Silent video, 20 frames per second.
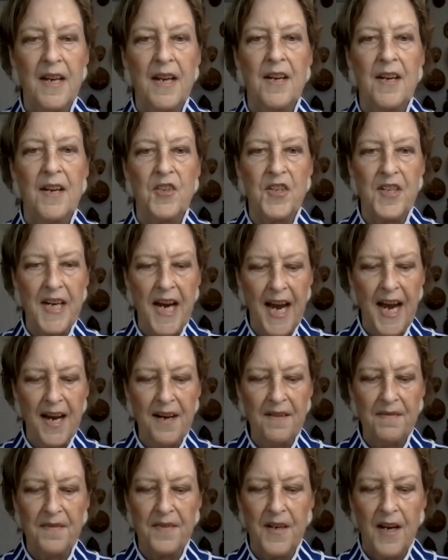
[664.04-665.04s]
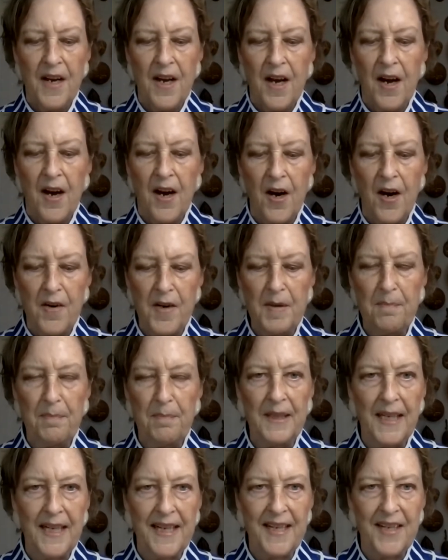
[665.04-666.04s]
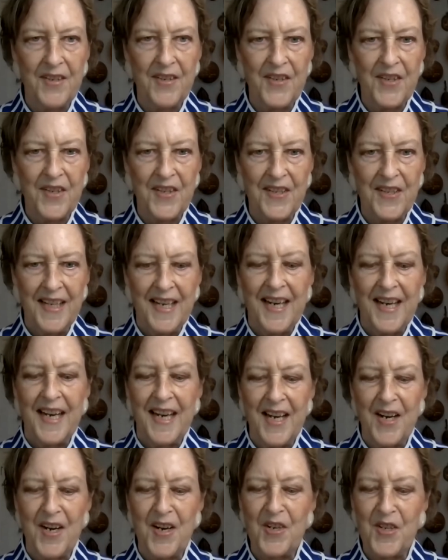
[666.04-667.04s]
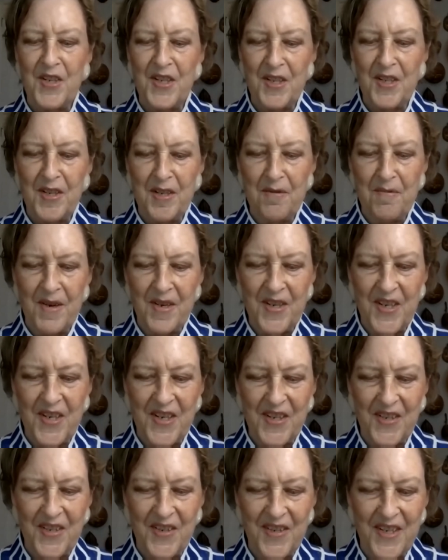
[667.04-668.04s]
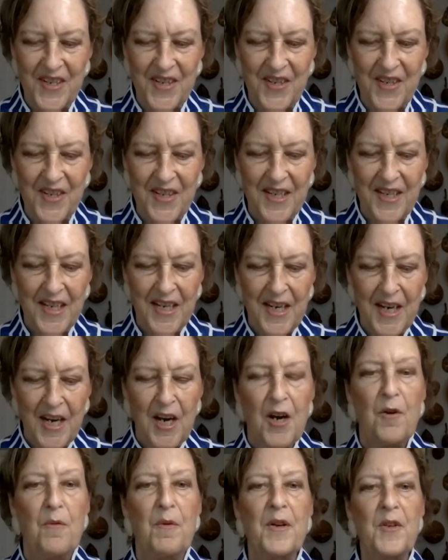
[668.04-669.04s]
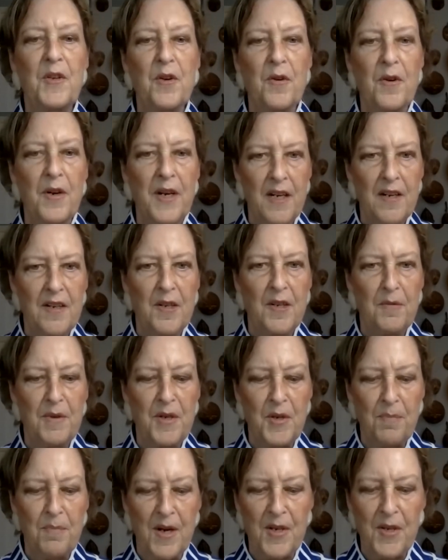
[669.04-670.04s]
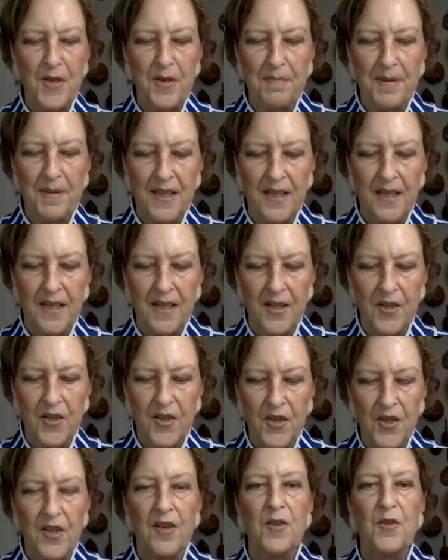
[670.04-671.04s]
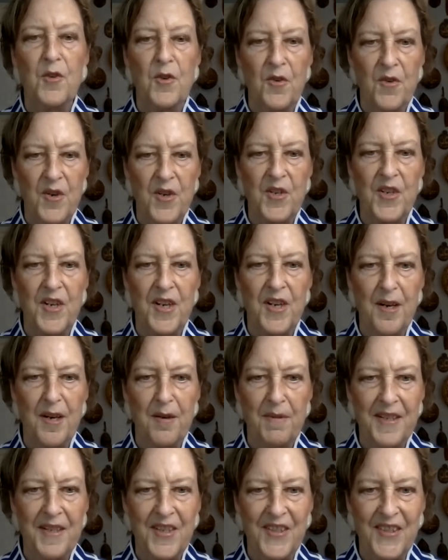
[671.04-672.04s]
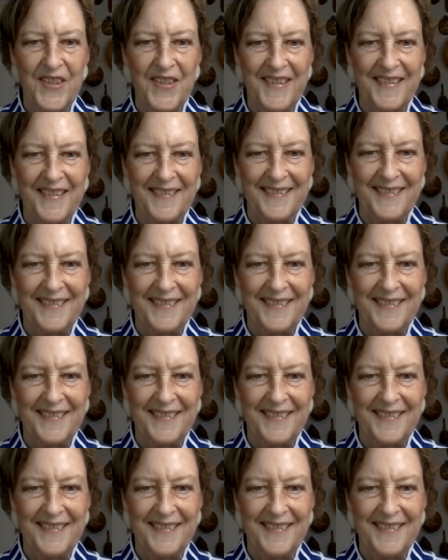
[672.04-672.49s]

staff are in place in our 61 countries with critical responsibilities towards our return.